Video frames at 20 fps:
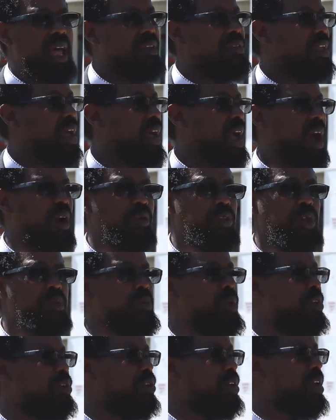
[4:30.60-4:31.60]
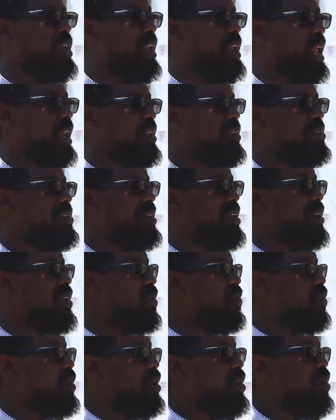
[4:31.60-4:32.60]
that's how the mosque runs.
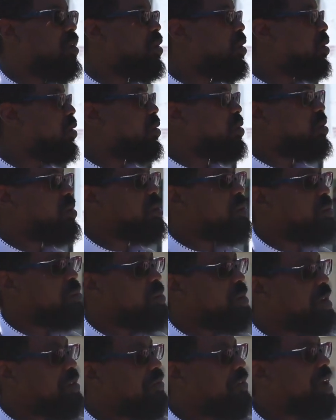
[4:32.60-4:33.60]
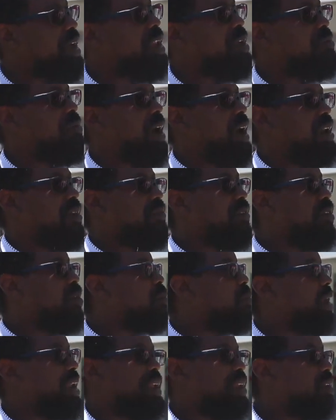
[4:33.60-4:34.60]
We don't give anybody for
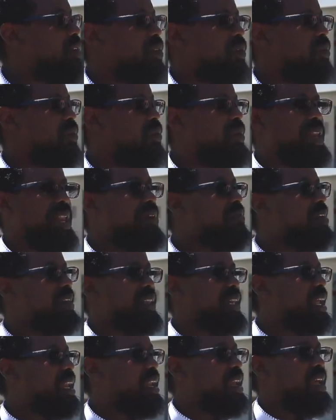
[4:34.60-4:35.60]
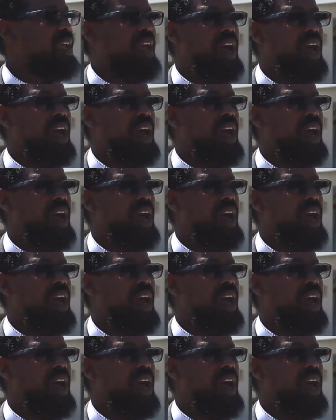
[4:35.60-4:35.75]
money. No, we never done,